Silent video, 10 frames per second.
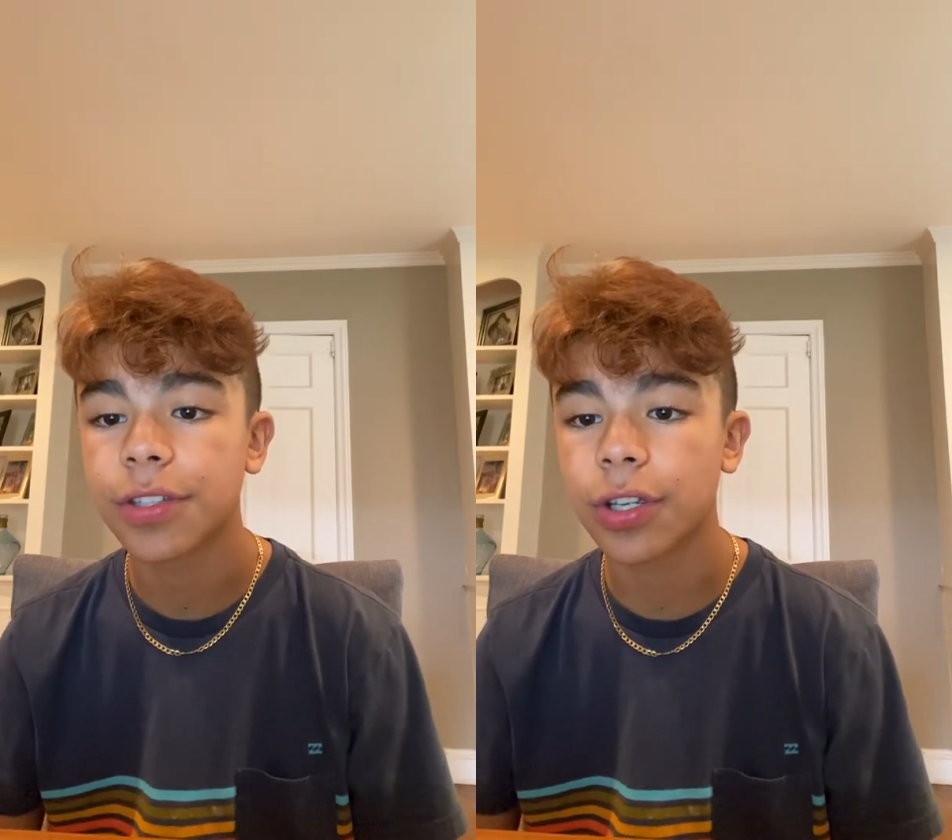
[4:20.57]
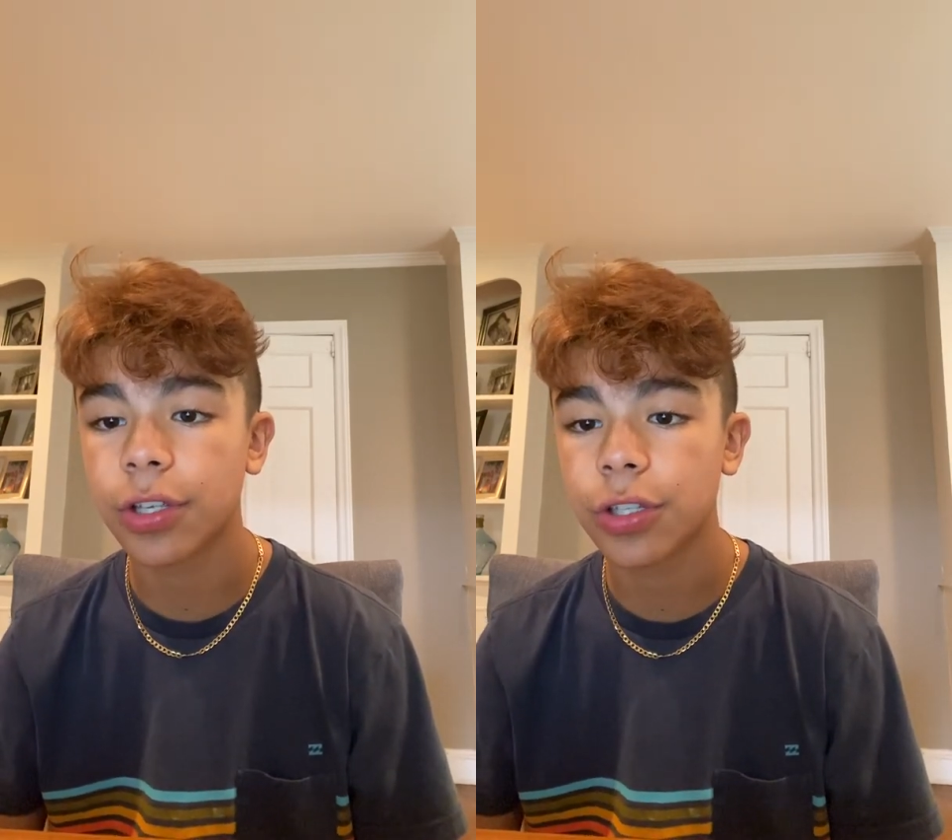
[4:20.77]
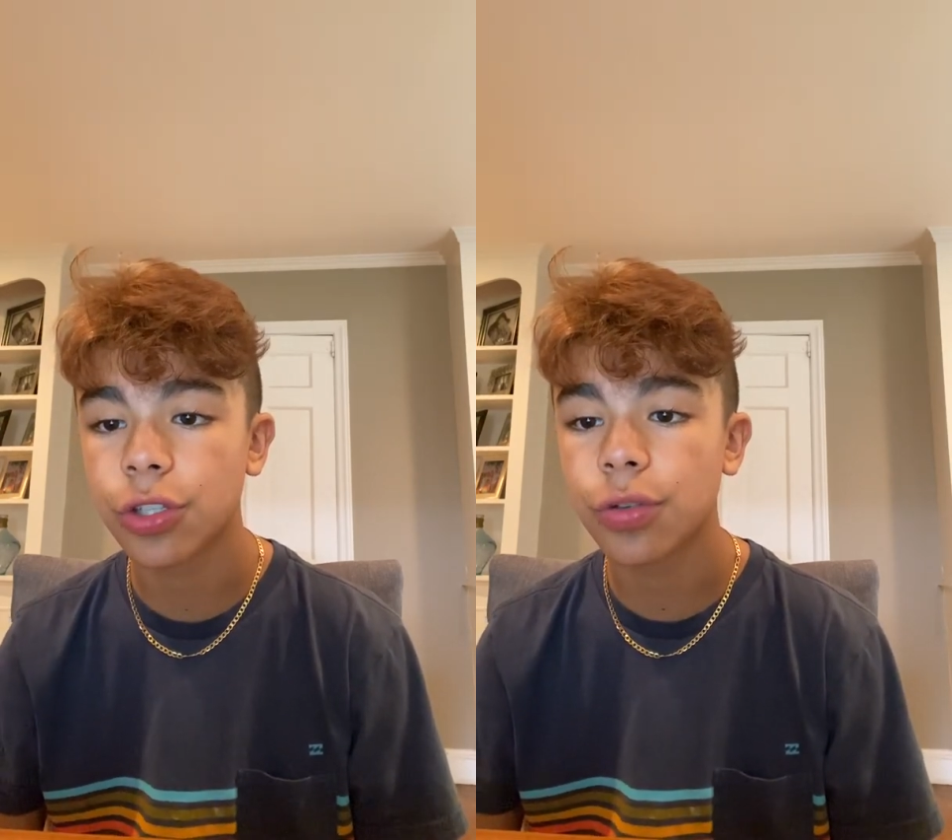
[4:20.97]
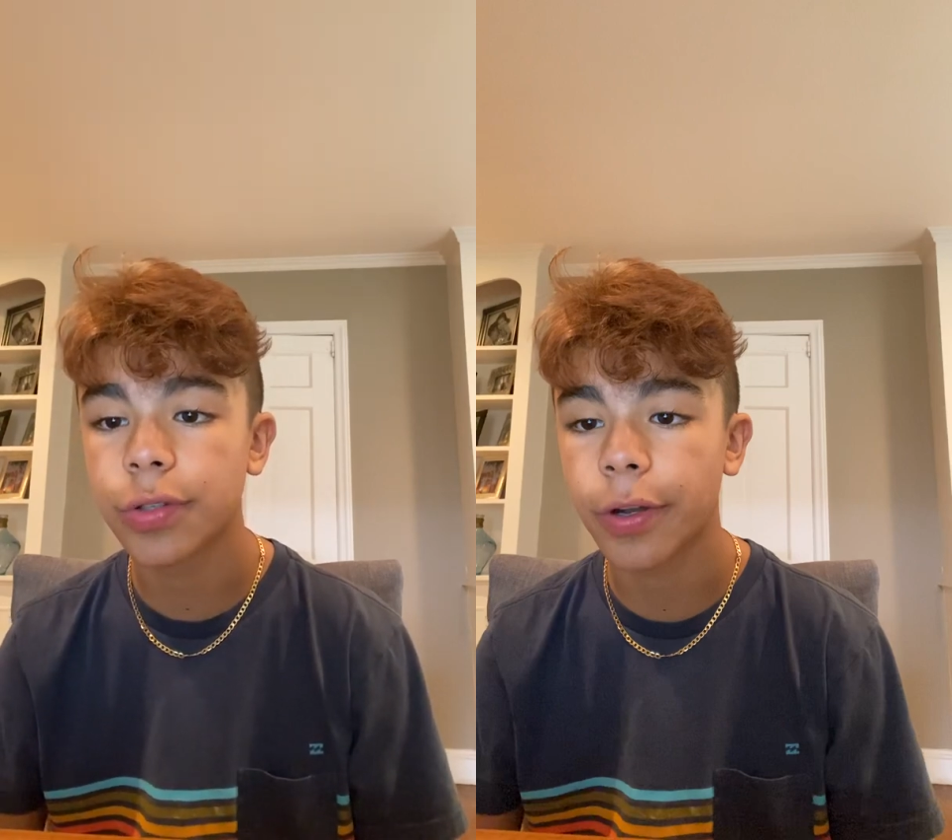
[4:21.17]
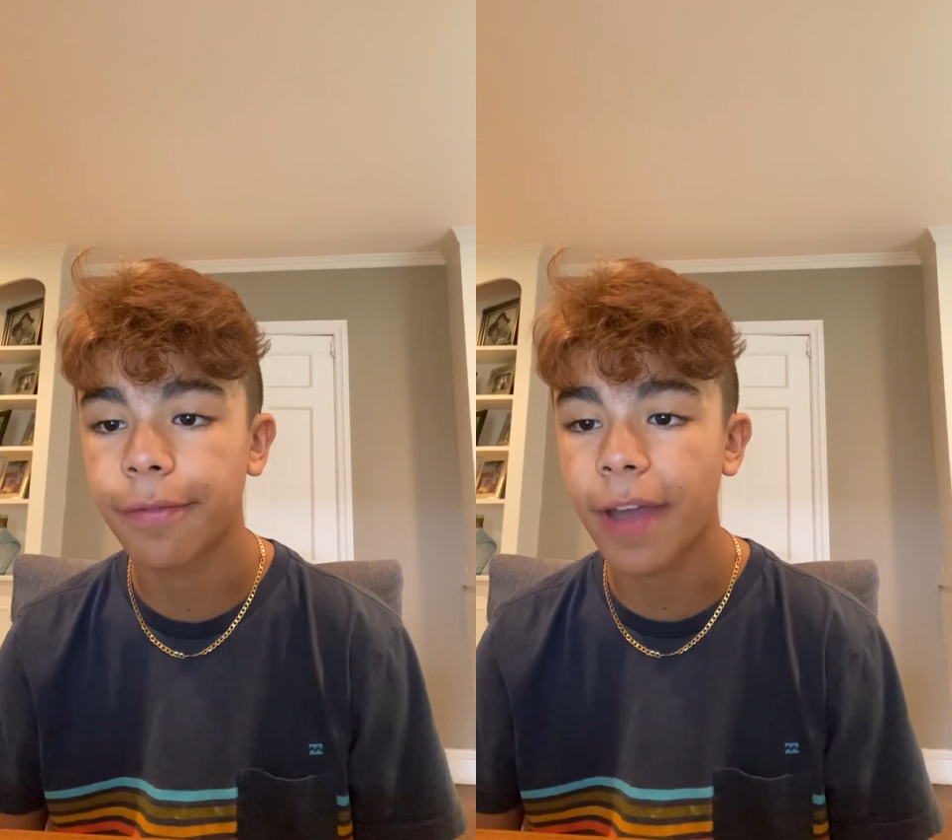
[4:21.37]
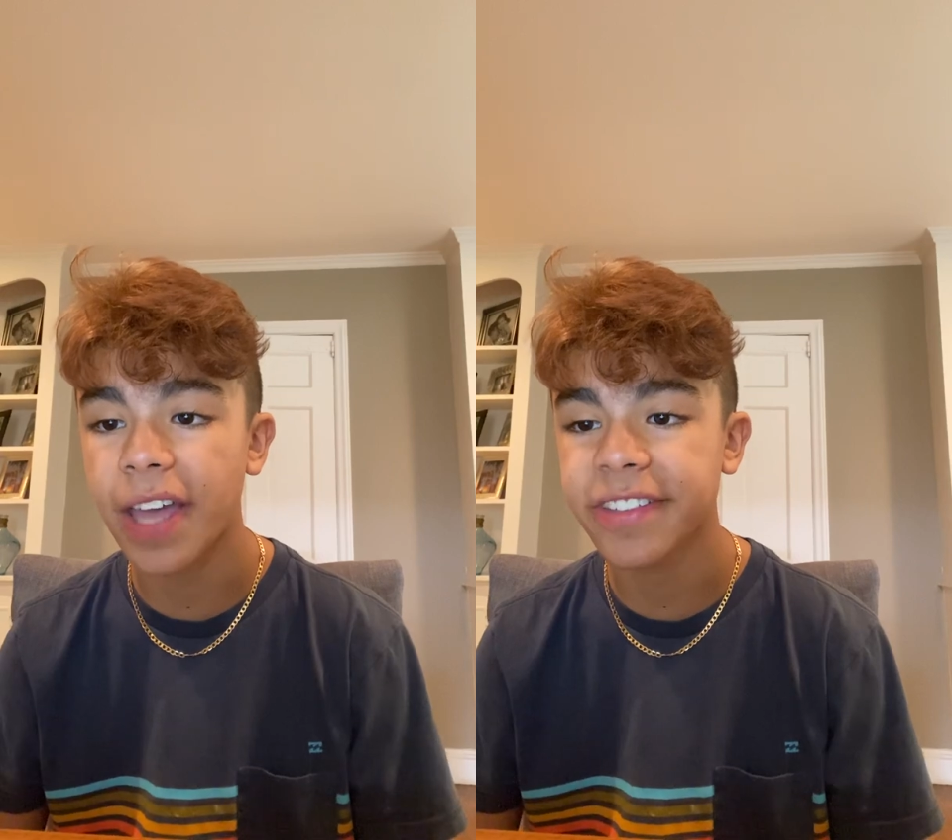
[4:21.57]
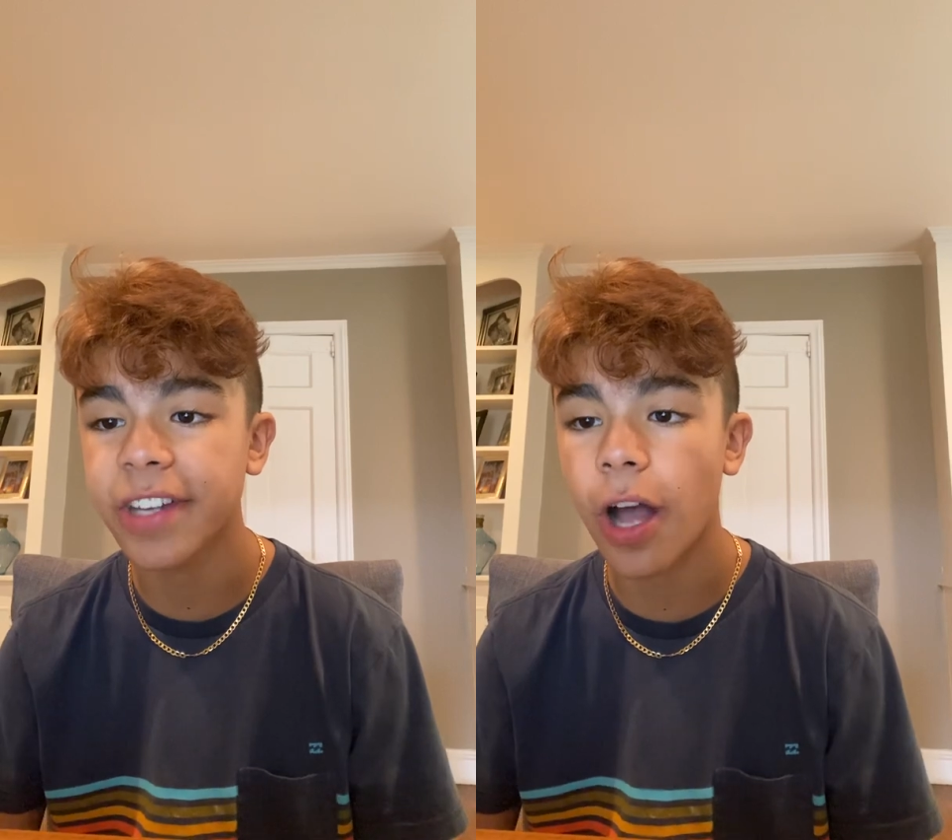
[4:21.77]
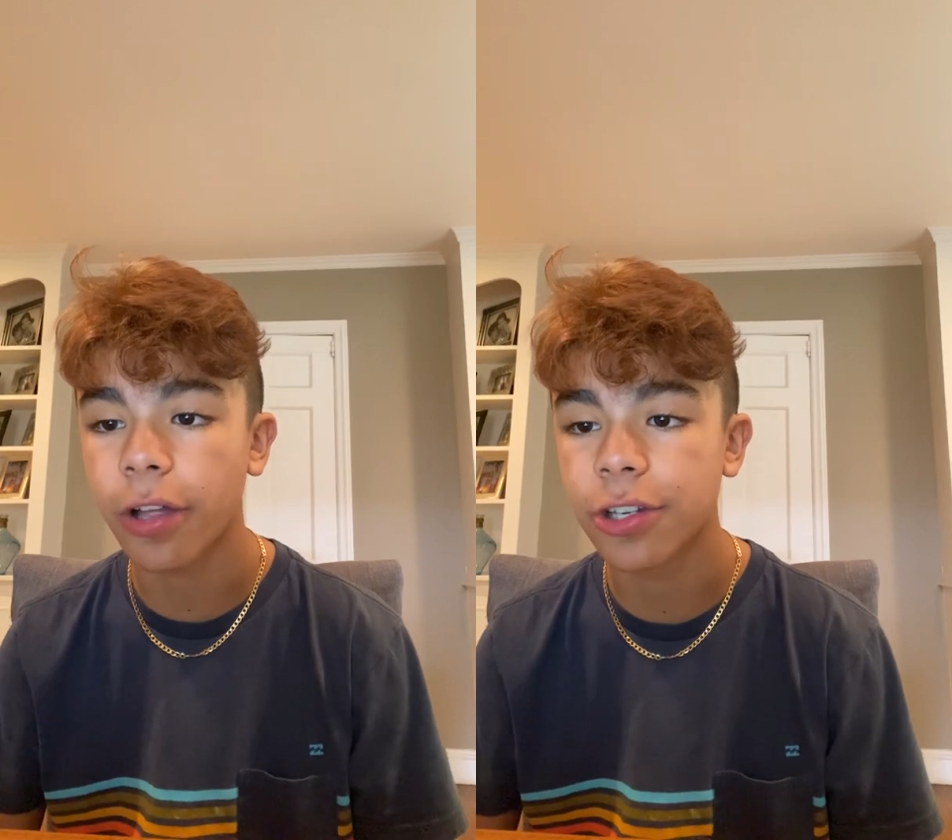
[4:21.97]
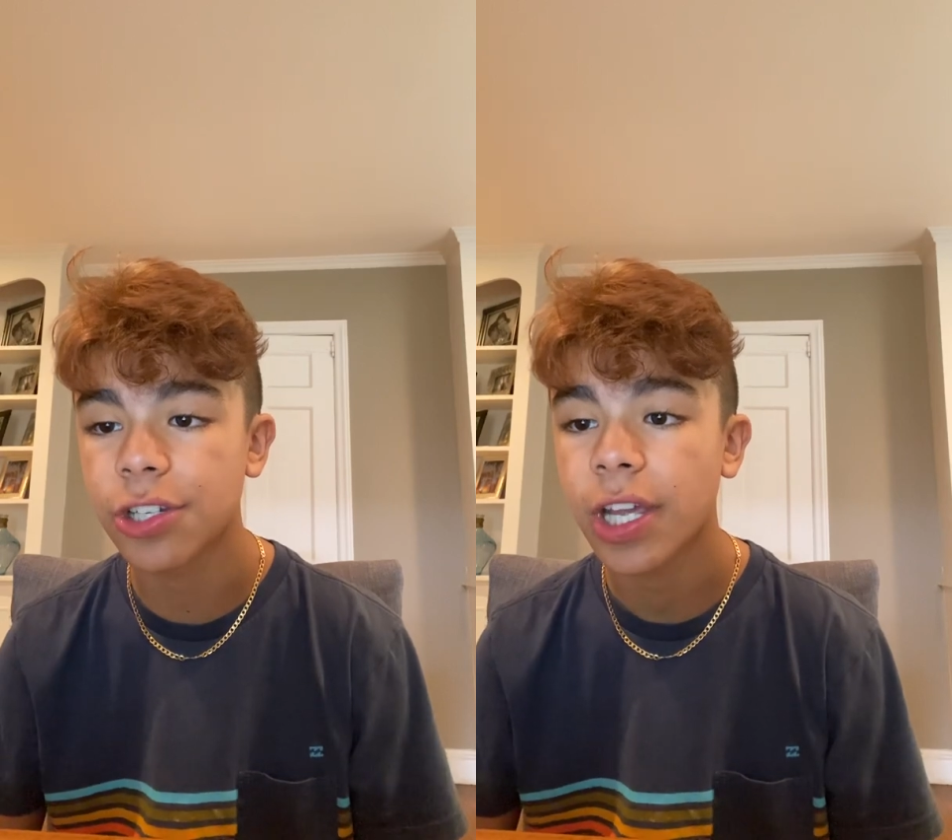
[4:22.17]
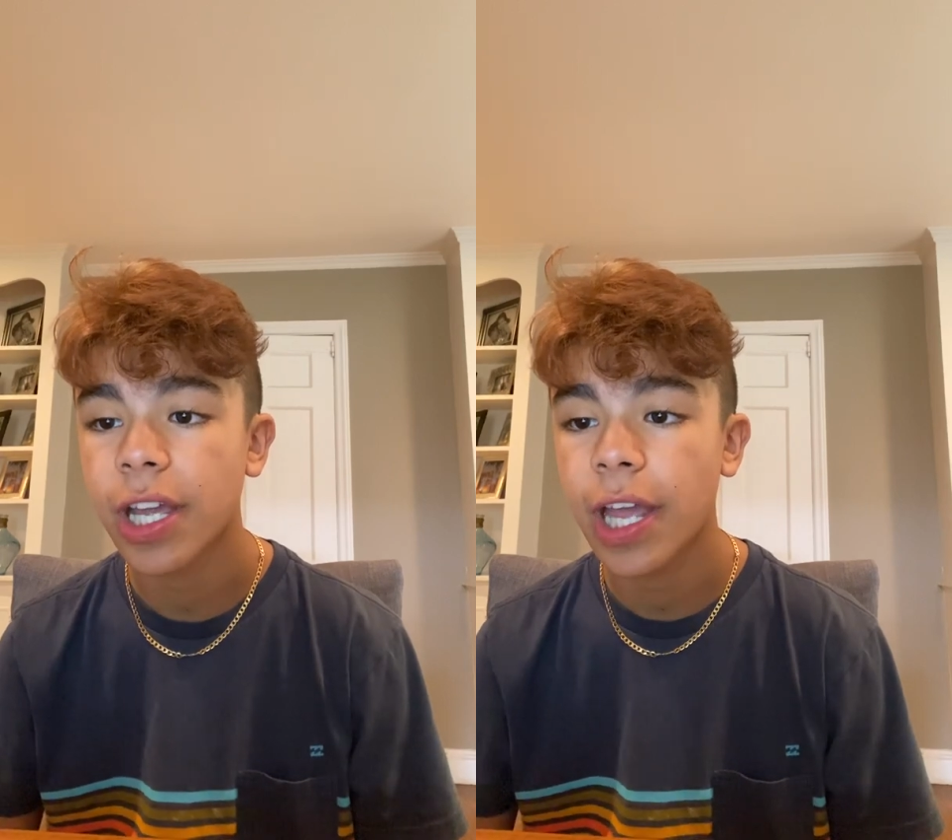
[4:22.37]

to use her vast knowledge